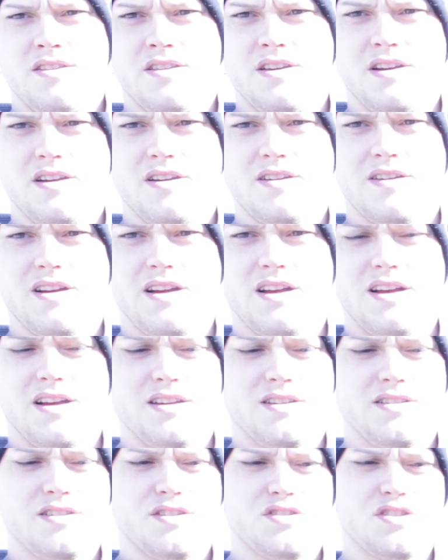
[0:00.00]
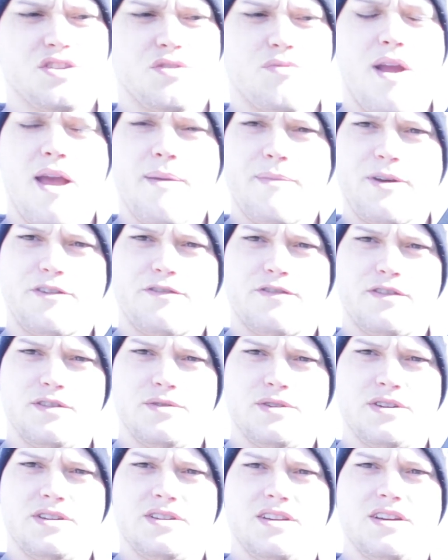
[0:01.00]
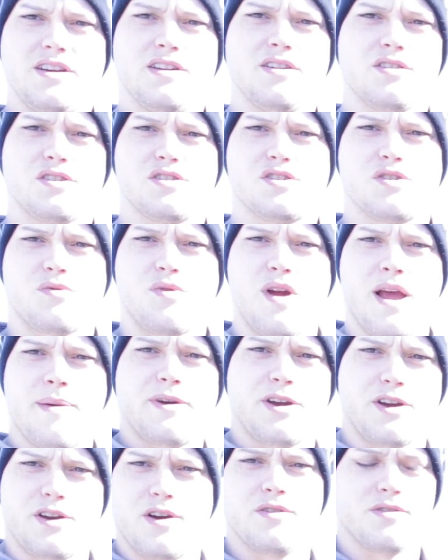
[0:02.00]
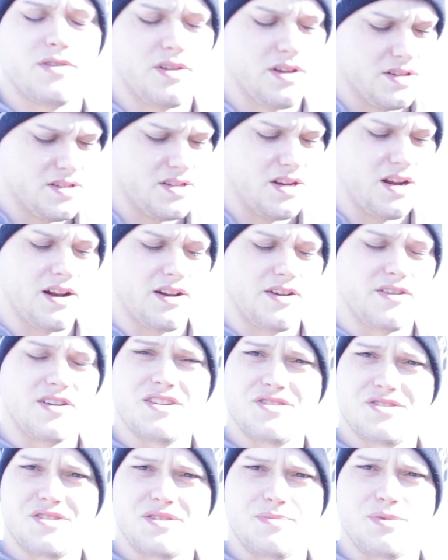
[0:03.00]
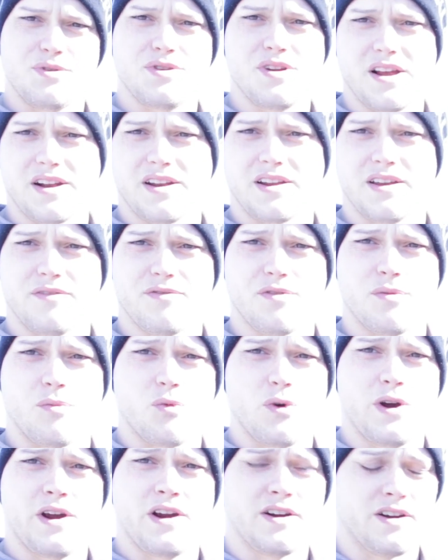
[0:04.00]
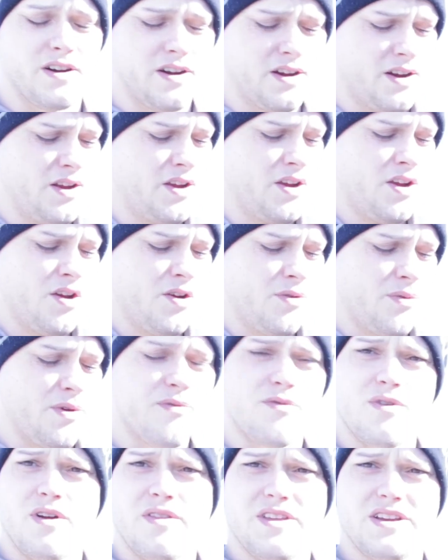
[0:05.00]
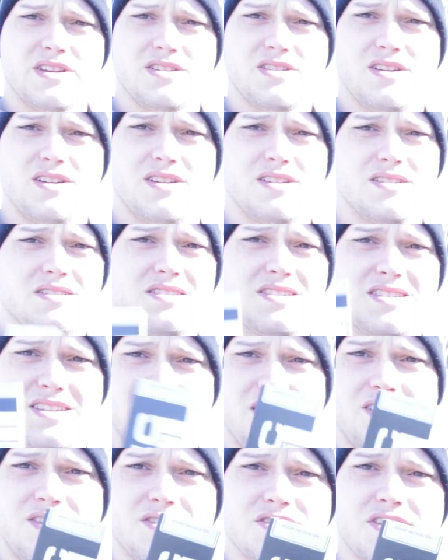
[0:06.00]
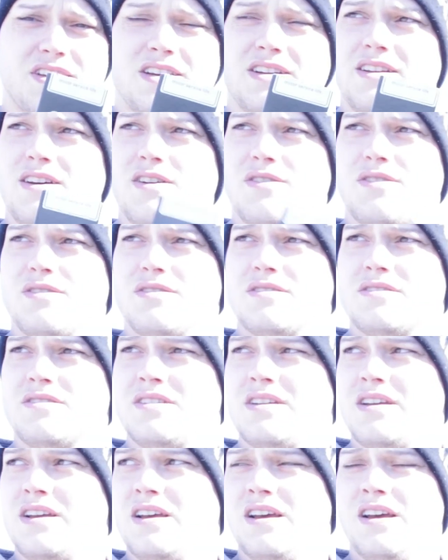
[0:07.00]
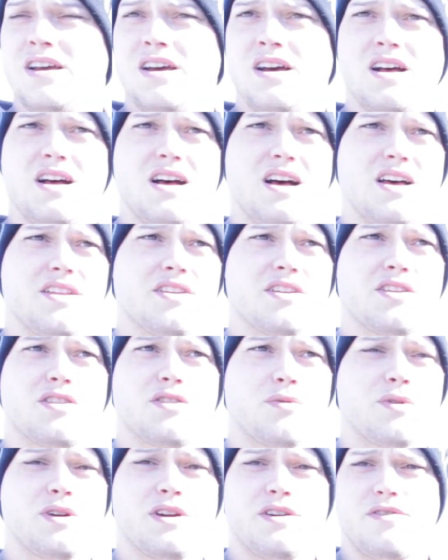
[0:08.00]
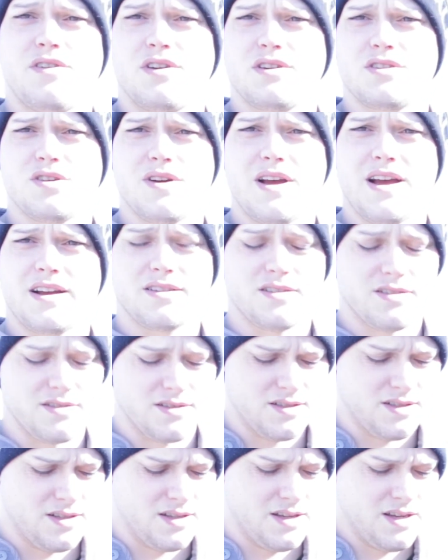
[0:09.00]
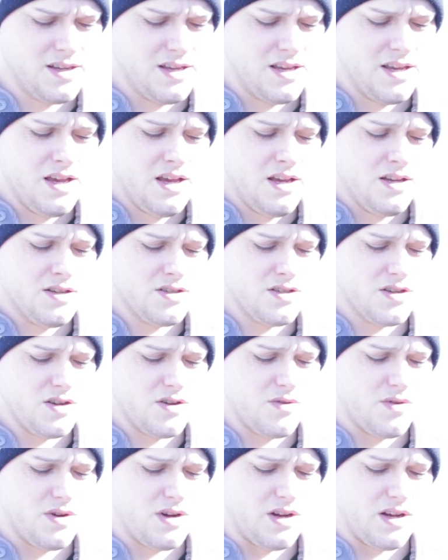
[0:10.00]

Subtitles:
their ceramic fluid, and it'll ceramic coat the inside of your engine, protecting it from wear. We've run this on our skid loaders, I think 3 of our tractors, so